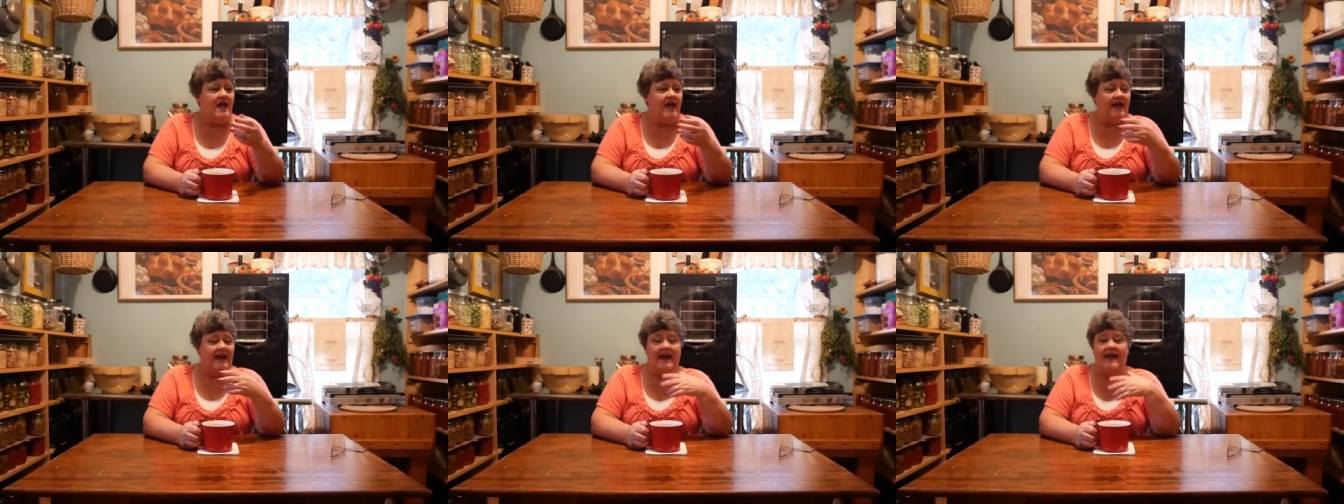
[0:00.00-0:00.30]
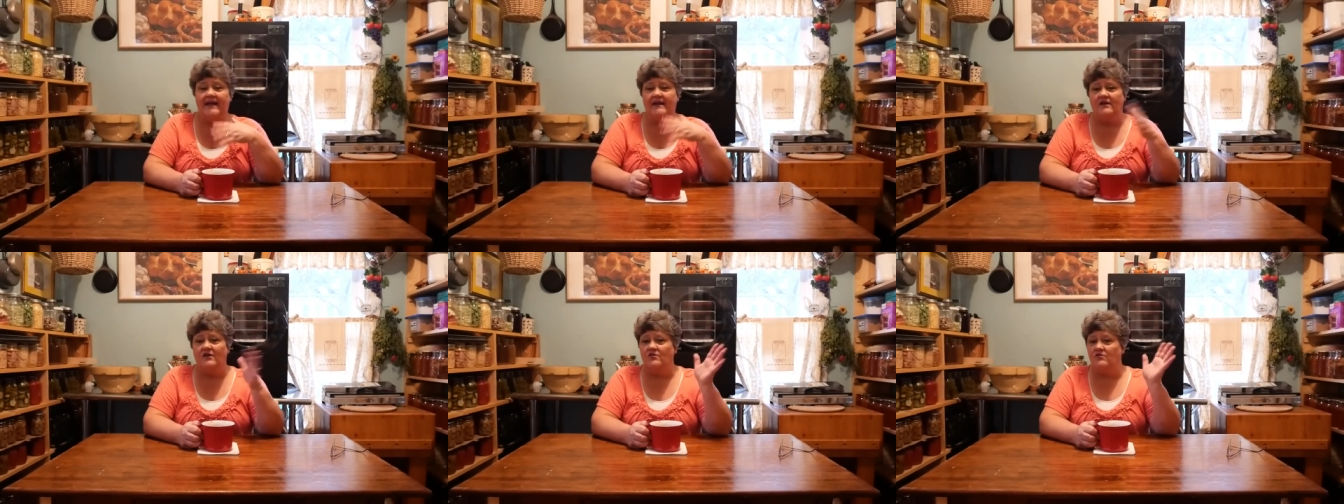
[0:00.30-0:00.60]
and
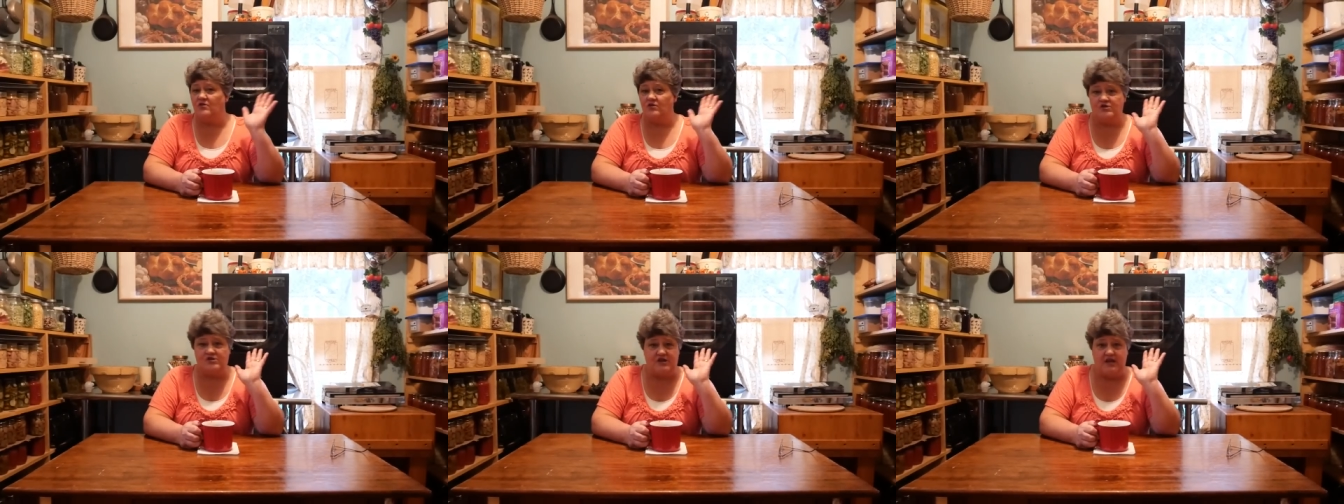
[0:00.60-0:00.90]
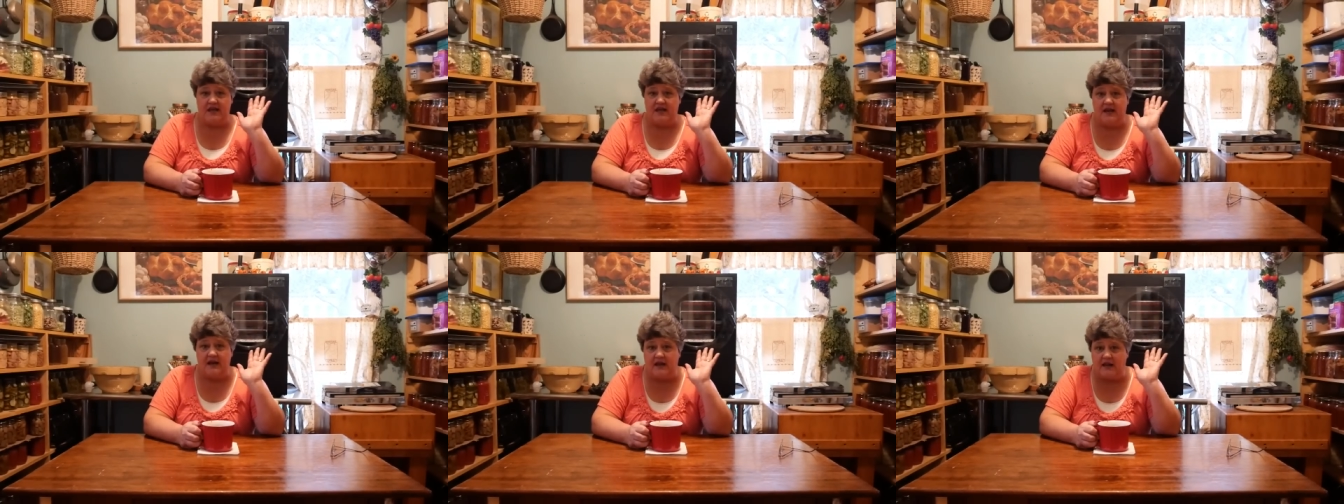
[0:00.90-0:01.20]
I can
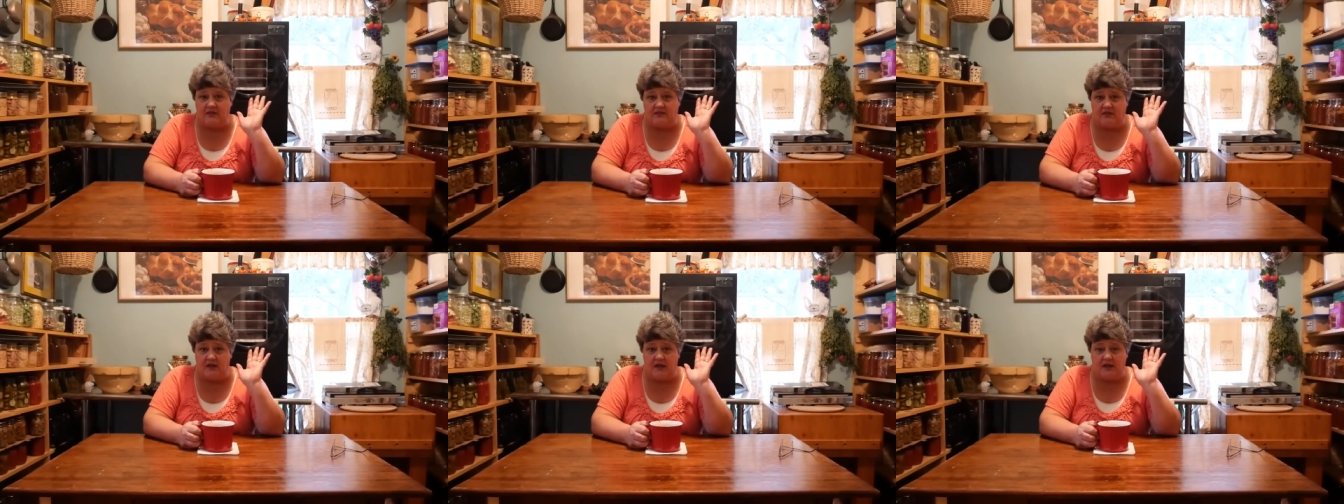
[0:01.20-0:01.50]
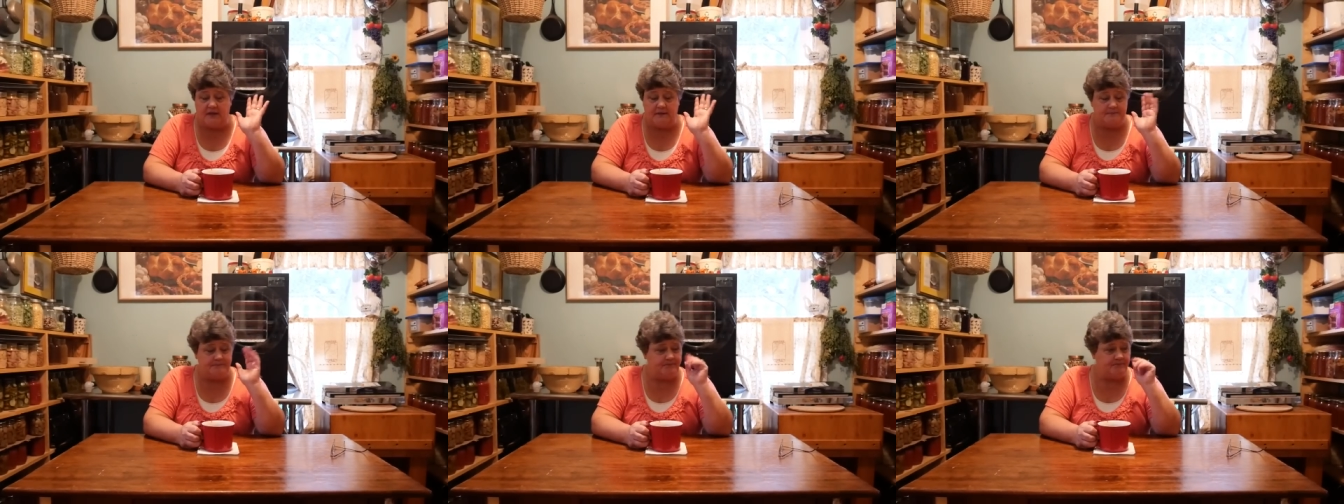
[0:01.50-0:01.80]
crochet
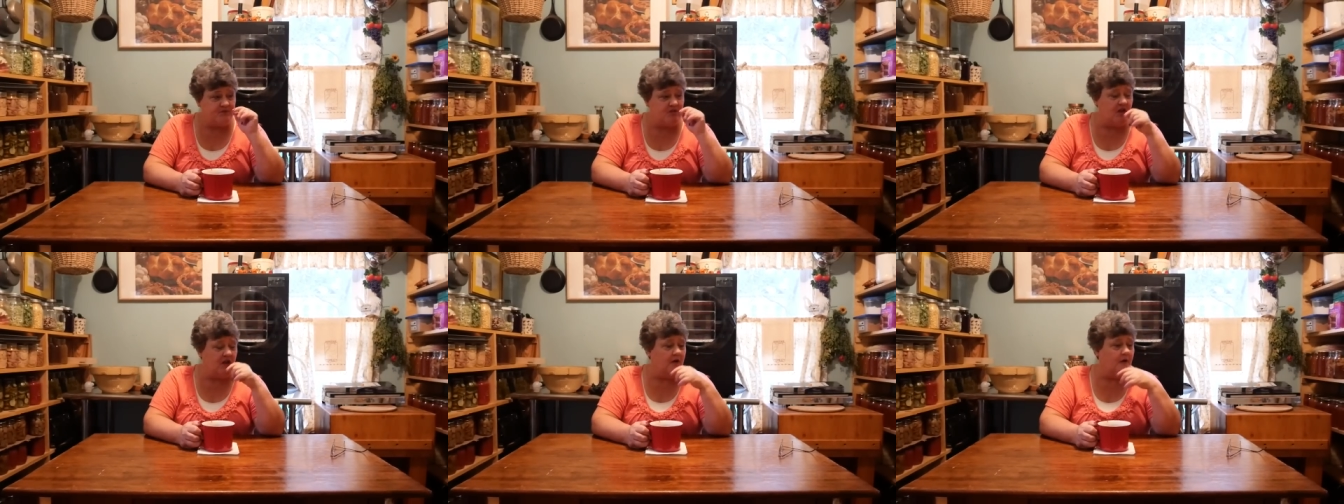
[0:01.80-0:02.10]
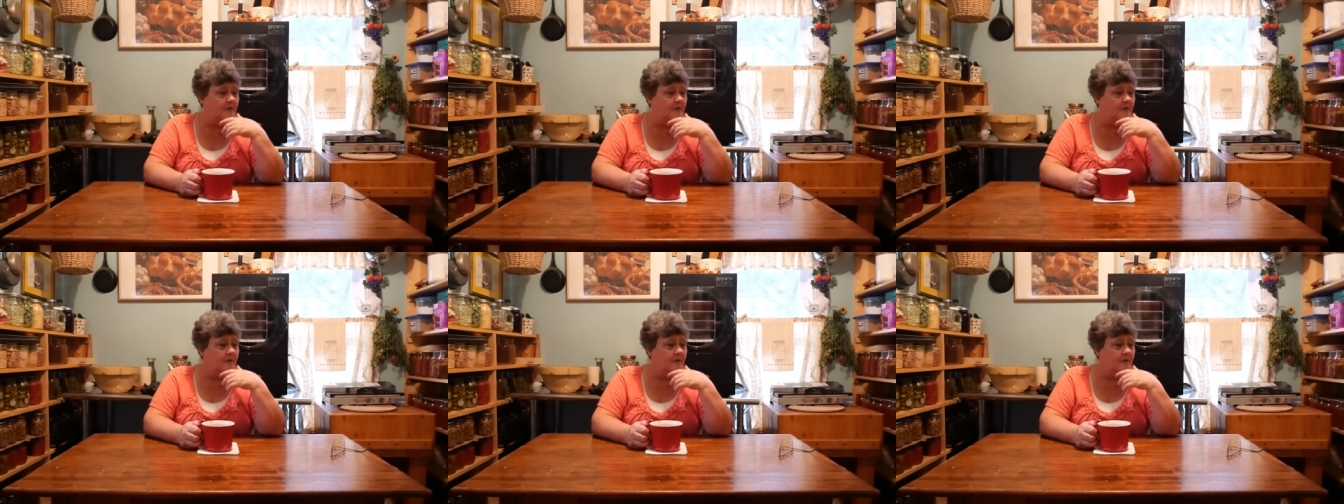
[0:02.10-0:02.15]
anything, you